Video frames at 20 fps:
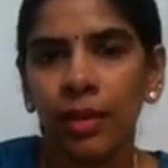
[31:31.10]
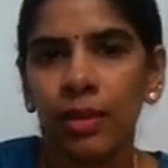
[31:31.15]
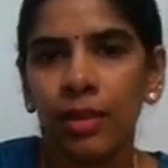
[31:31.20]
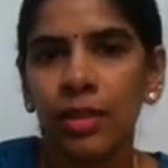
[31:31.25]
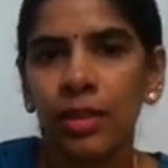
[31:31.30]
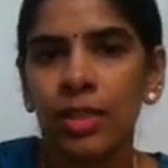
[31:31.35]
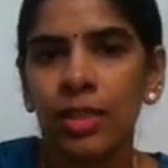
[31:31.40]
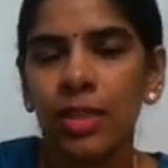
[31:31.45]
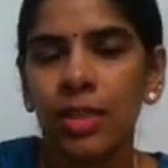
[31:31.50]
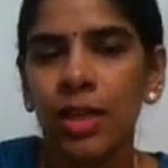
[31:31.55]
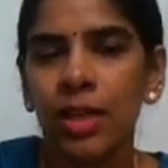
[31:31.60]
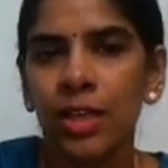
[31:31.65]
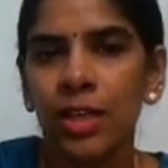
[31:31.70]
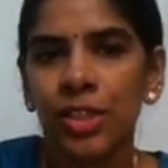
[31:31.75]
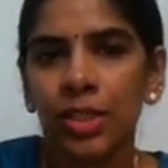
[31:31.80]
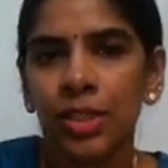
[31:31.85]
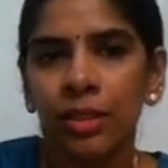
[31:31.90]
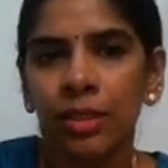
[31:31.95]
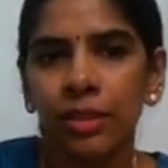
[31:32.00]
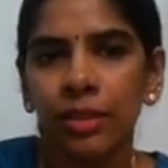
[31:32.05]

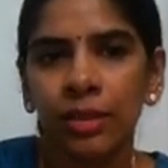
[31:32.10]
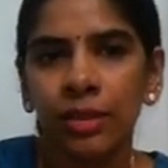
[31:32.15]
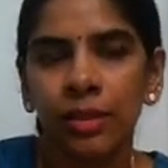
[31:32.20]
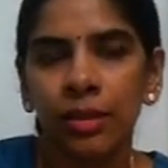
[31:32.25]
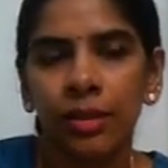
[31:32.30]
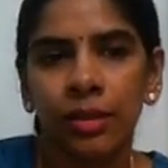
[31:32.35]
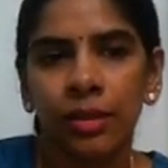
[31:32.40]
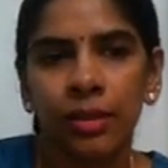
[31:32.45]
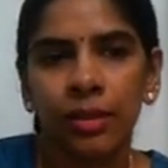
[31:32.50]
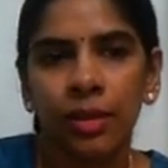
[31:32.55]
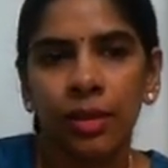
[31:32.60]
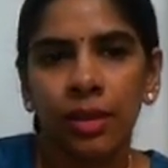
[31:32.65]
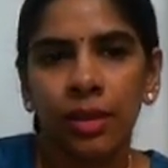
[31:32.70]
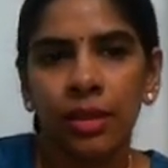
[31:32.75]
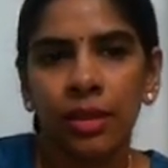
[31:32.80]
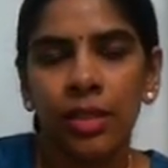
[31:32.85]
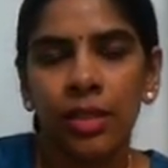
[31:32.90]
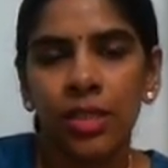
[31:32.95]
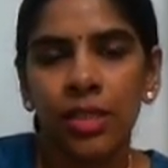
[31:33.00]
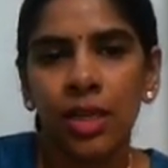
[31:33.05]
Distillation.
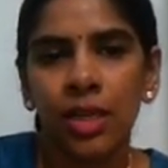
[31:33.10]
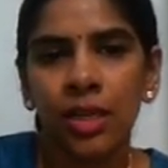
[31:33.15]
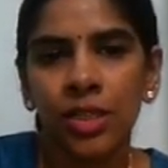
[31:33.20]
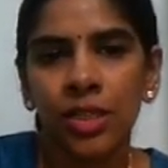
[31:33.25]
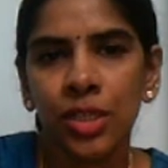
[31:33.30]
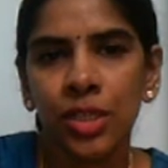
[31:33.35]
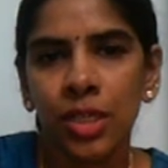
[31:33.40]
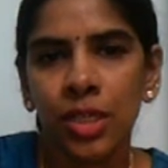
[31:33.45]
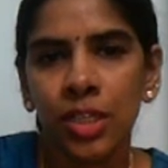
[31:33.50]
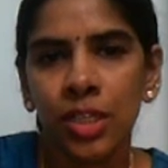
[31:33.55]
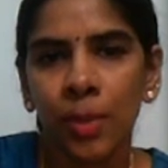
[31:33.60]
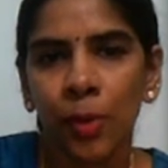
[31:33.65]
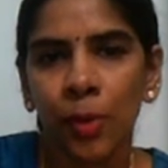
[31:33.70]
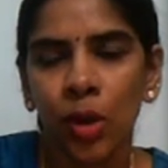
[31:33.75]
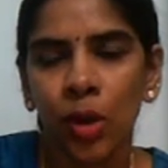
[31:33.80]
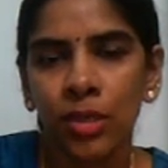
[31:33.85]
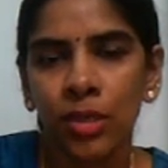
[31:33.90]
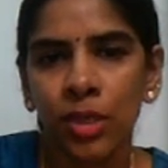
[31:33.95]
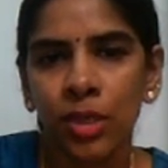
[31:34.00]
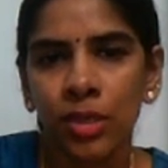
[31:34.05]
Distillation is a
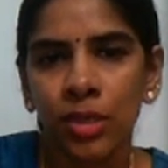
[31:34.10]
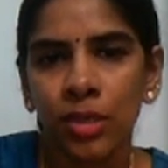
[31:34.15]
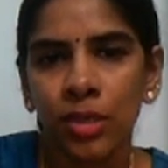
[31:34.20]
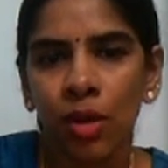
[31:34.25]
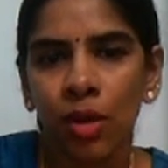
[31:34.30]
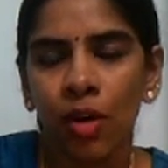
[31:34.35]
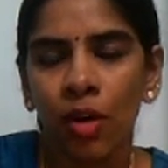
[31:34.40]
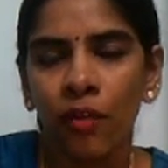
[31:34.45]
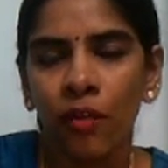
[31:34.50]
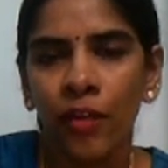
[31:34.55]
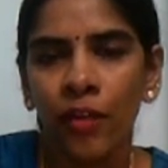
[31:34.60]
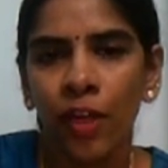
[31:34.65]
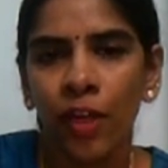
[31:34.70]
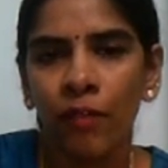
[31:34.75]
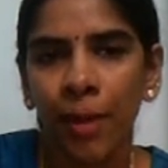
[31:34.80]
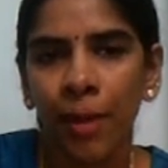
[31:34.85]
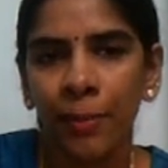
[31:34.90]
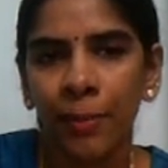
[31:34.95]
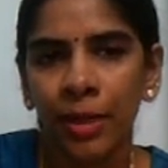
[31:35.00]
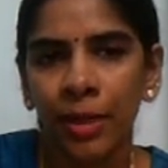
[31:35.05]
process of
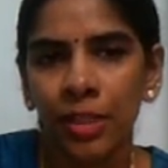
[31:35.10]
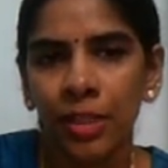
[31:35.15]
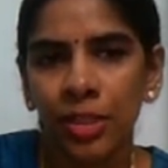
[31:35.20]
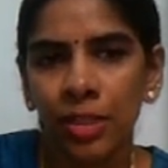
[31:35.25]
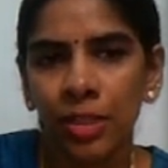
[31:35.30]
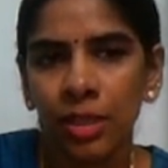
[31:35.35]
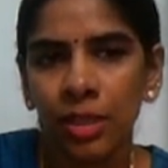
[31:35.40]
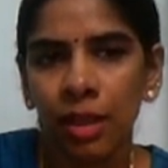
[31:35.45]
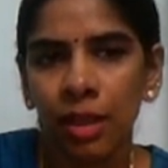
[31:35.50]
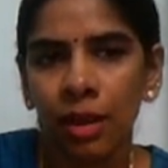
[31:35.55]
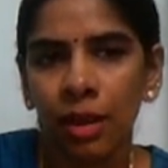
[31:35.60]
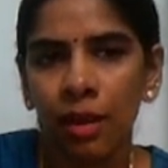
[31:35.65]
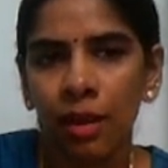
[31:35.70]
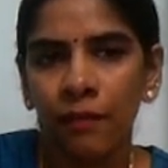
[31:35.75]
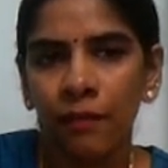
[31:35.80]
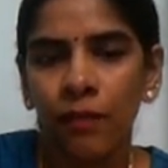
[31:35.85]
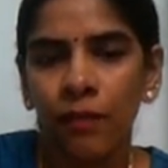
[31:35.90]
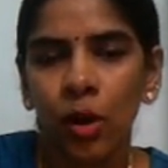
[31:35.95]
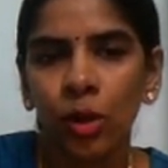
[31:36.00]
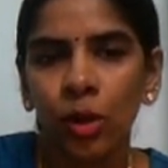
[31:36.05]
evaporation
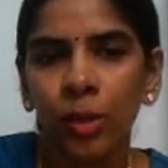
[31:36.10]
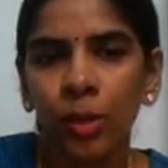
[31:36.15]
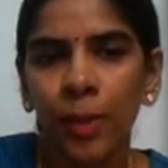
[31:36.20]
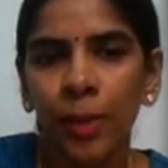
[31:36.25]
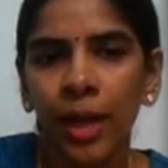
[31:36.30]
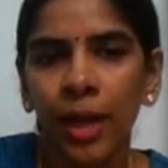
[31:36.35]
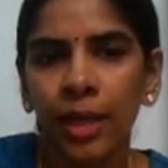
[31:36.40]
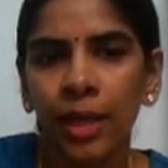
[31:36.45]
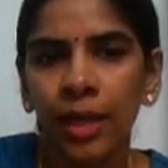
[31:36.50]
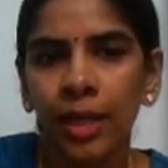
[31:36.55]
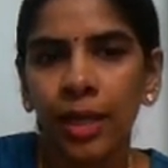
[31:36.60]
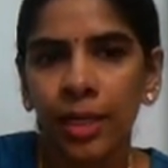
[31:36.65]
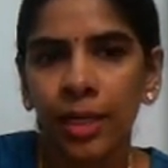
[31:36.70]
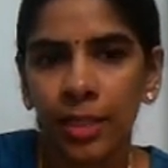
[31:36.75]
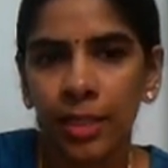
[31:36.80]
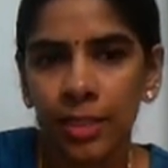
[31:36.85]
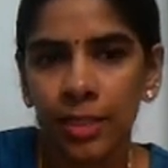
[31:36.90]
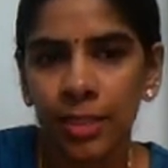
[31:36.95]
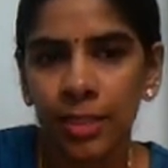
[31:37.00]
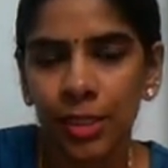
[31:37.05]
followed by
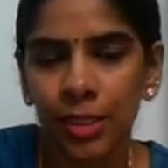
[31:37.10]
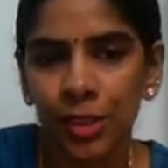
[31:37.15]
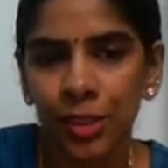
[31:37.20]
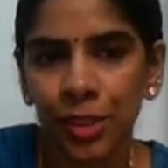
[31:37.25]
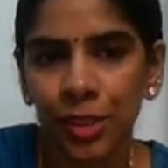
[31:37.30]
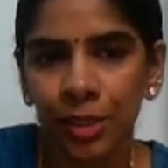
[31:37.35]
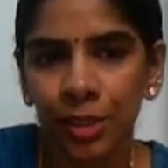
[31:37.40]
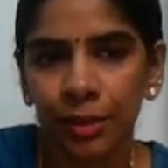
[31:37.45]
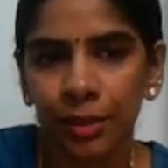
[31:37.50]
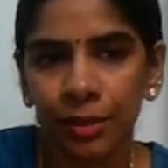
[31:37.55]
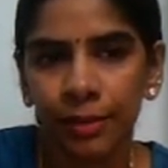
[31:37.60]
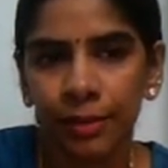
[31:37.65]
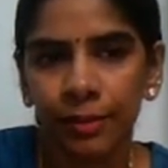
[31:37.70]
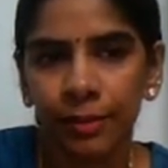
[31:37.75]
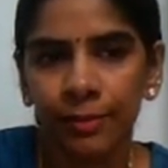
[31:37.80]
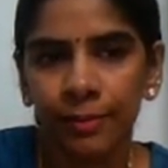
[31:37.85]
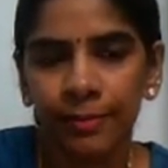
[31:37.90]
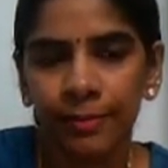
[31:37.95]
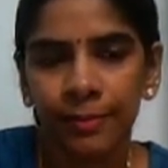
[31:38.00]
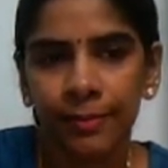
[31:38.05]
condensation.
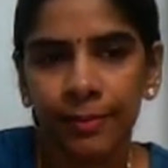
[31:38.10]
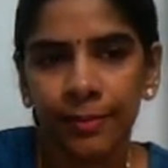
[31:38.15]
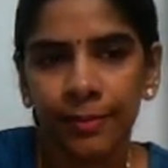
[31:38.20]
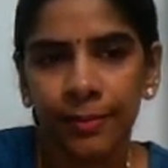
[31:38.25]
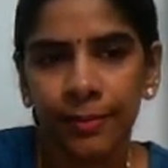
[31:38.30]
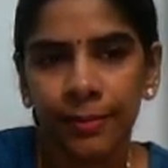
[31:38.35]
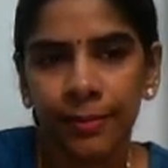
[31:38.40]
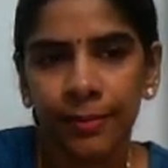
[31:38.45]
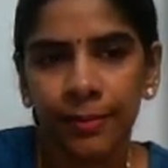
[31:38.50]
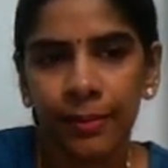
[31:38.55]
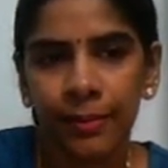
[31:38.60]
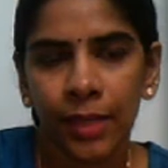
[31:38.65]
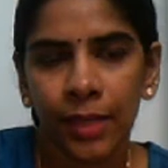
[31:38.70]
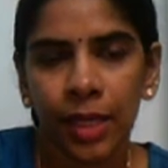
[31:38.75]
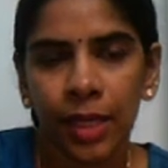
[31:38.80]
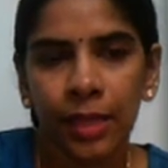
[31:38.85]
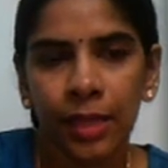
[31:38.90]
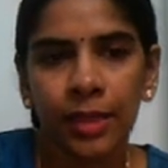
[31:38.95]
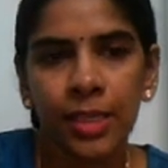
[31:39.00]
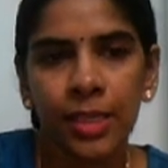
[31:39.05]

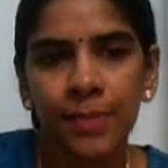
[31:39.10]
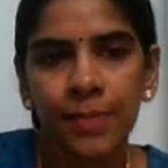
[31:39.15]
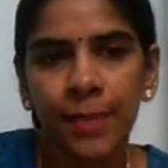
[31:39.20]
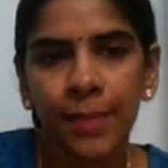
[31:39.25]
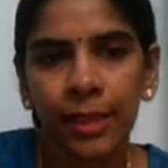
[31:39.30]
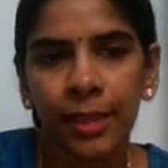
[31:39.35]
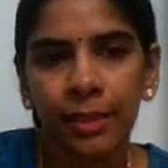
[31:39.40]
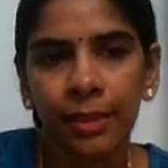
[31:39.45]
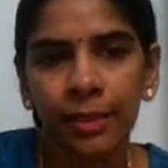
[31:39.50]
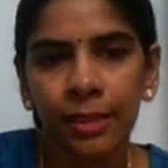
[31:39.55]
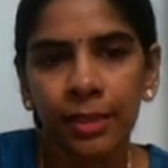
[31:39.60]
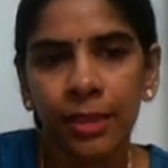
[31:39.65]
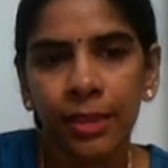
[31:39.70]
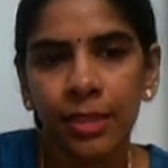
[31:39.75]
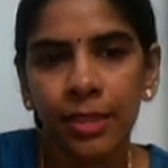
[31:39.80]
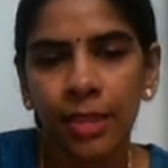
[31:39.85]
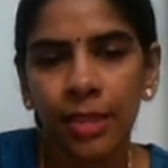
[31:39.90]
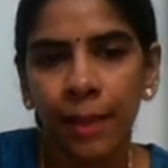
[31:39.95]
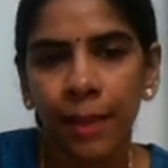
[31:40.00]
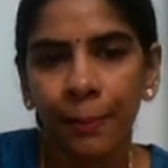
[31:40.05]
This method
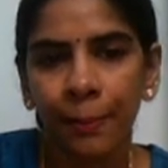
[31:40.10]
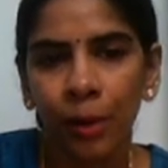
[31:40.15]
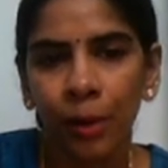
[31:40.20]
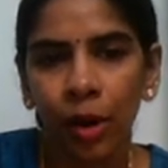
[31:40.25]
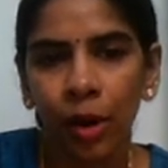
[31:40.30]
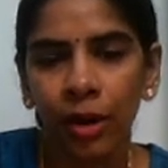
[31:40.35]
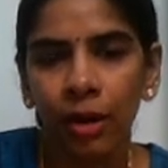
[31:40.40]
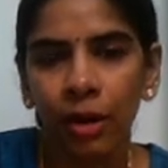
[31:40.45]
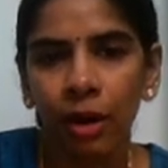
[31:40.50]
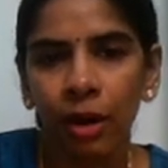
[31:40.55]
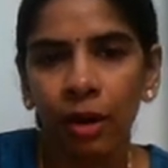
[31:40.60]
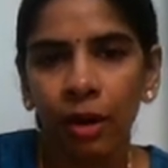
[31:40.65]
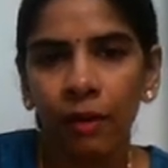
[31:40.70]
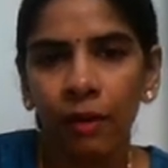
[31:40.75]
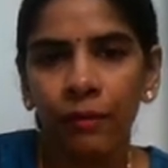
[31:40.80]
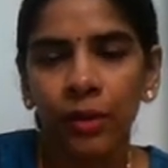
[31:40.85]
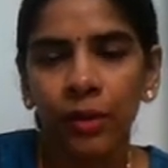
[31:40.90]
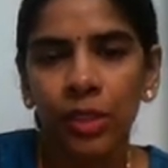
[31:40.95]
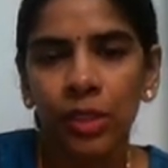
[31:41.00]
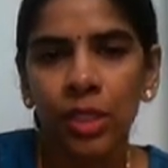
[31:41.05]
is employed
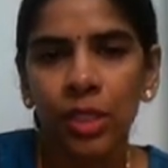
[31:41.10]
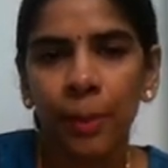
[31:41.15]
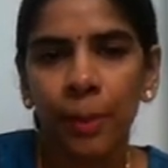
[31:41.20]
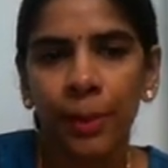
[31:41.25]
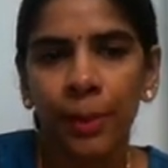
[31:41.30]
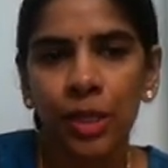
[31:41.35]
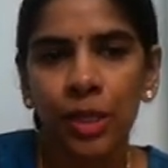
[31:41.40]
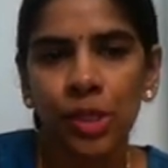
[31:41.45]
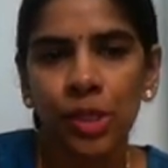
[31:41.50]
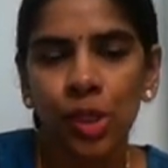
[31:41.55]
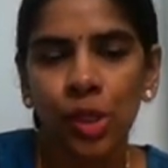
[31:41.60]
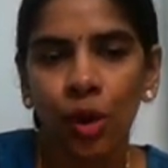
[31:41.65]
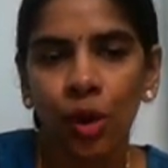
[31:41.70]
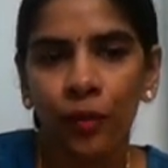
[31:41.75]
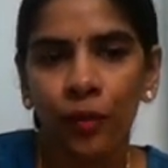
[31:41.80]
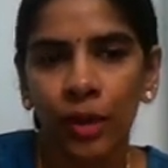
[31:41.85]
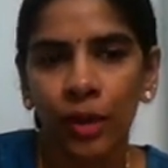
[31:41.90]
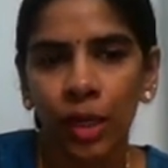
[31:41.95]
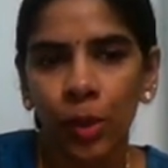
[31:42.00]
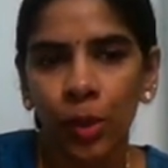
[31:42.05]
for the separation of
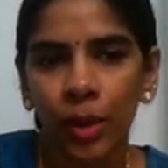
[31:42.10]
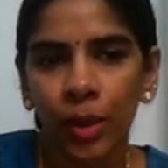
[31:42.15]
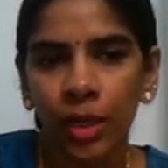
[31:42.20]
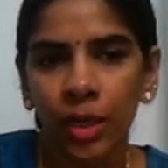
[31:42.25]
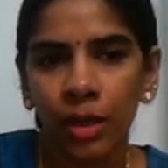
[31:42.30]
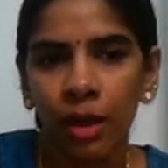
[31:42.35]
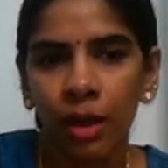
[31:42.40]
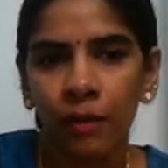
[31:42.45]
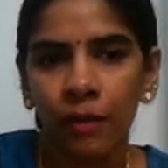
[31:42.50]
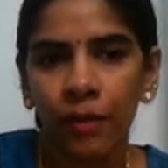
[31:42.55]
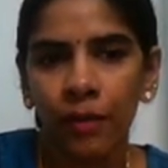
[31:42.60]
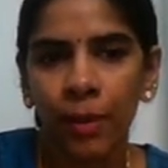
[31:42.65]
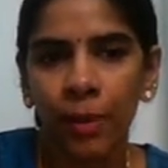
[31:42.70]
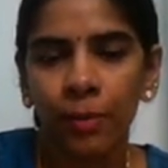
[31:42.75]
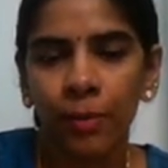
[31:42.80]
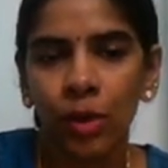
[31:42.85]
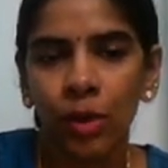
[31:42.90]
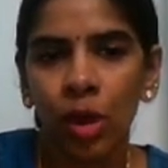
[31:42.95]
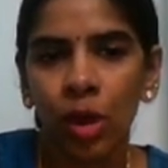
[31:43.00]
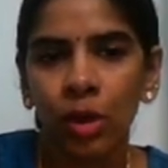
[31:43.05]
a liquid
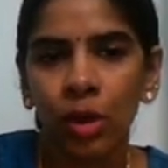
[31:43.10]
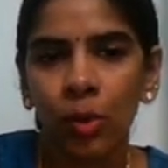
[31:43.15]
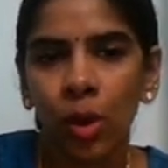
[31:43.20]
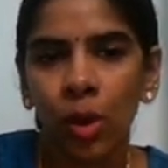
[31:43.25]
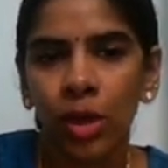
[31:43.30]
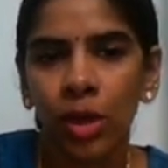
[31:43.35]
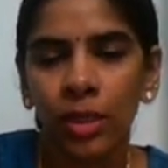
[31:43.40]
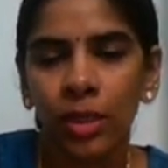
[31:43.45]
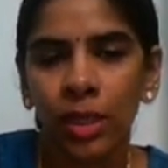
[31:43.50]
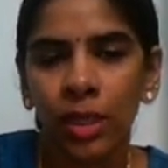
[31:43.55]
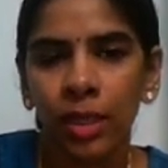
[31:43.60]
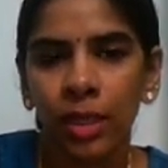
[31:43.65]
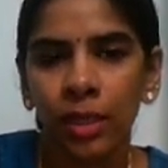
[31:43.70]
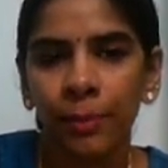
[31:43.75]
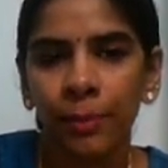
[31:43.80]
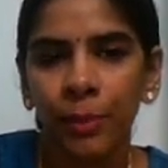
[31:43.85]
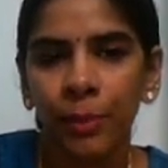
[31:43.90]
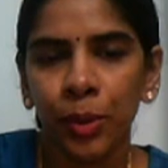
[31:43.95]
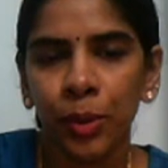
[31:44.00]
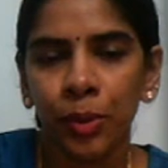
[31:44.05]
from non-volatile
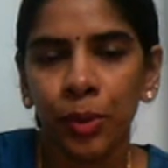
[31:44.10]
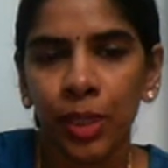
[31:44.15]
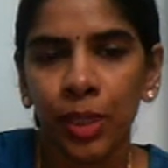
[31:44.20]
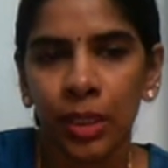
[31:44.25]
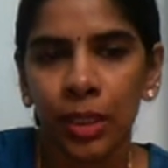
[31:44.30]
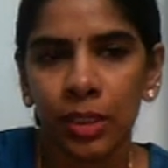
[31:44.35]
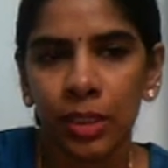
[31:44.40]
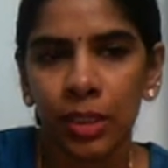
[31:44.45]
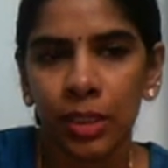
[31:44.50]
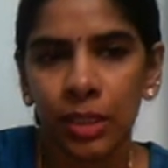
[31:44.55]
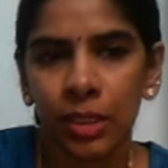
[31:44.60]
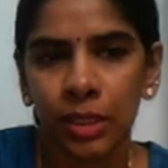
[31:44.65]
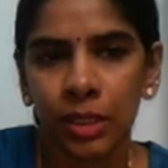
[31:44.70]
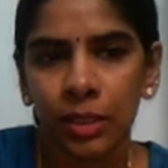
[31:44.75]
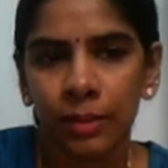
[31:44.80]
impurities.